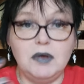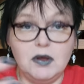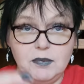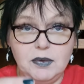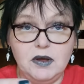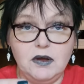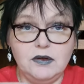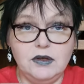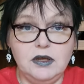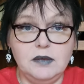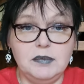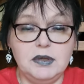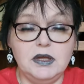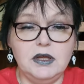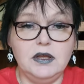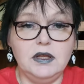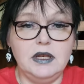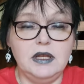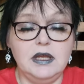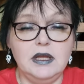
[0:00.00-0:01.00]
pop it on your
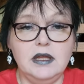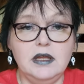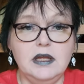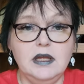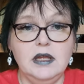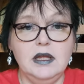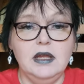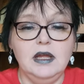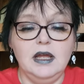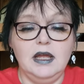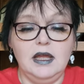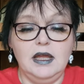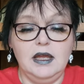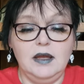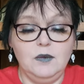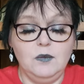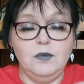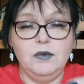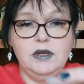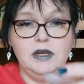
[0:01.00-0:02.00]
burner,
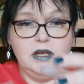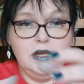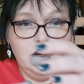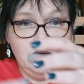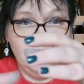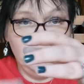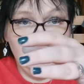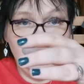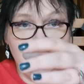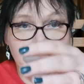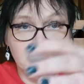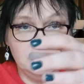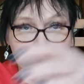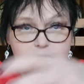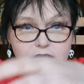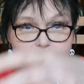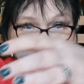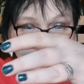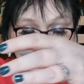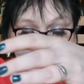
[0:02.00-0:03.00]
you know, and